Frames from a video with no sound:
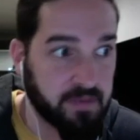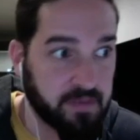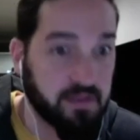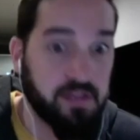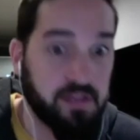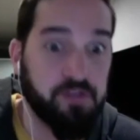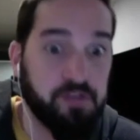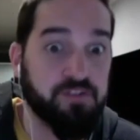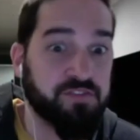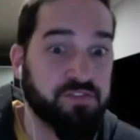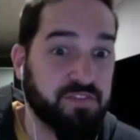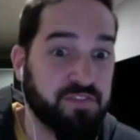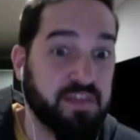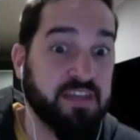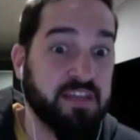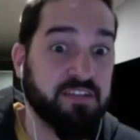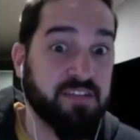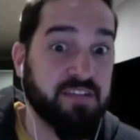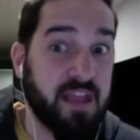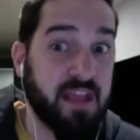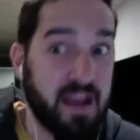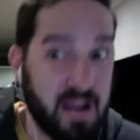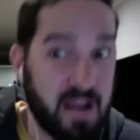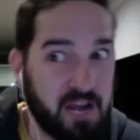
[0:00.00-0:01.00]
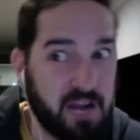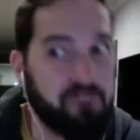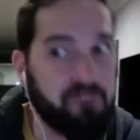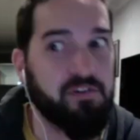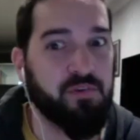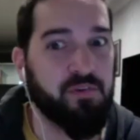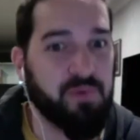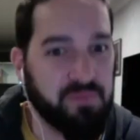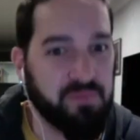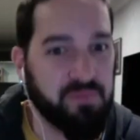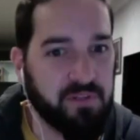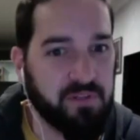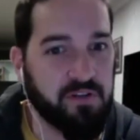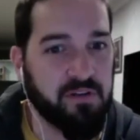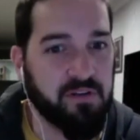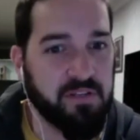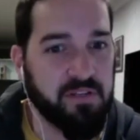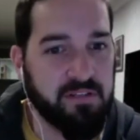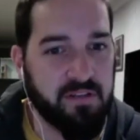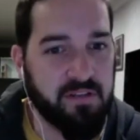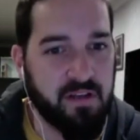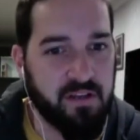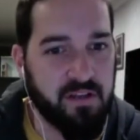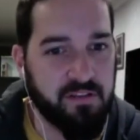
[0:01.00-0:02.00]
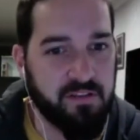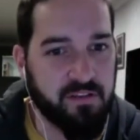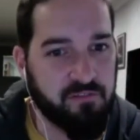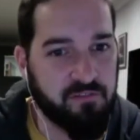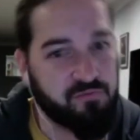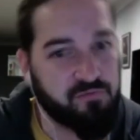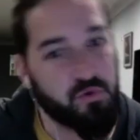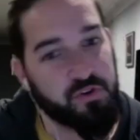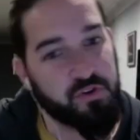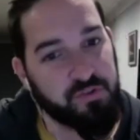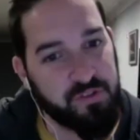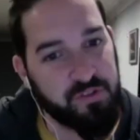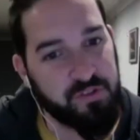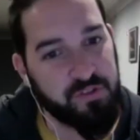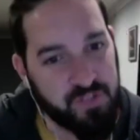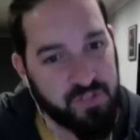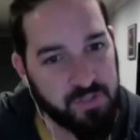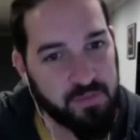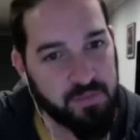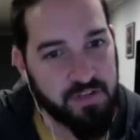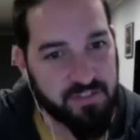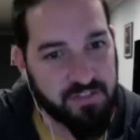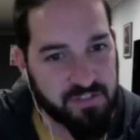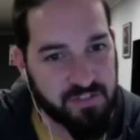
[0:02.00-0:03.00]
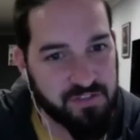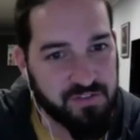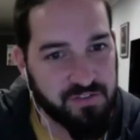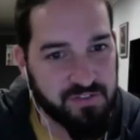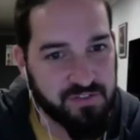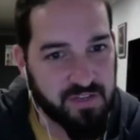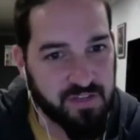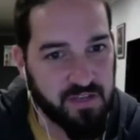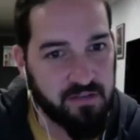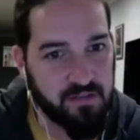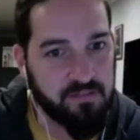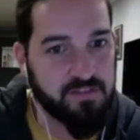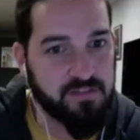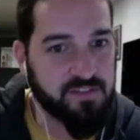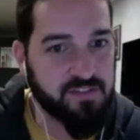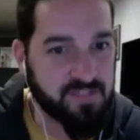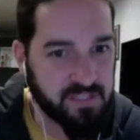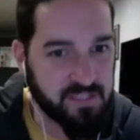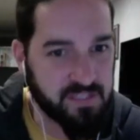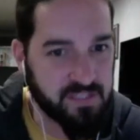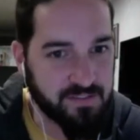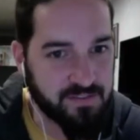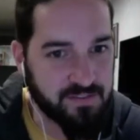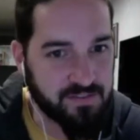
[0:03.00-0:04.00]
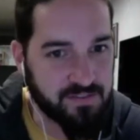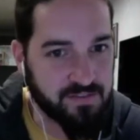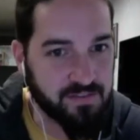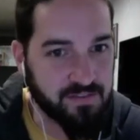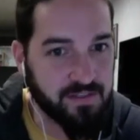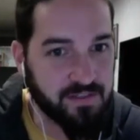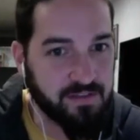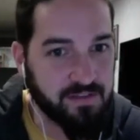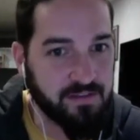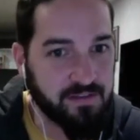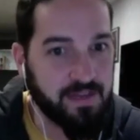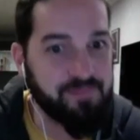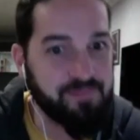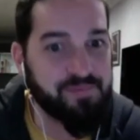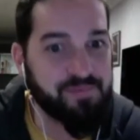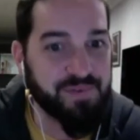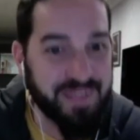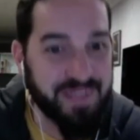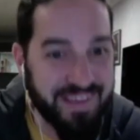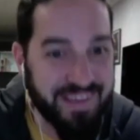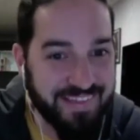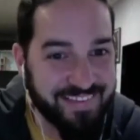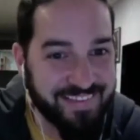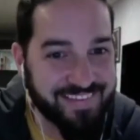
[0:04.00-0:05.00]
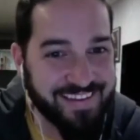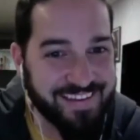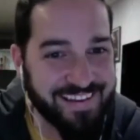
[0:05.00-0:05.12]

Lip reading: here's things that everyone literally does, unfortunately too much, as you said, sits and breathes.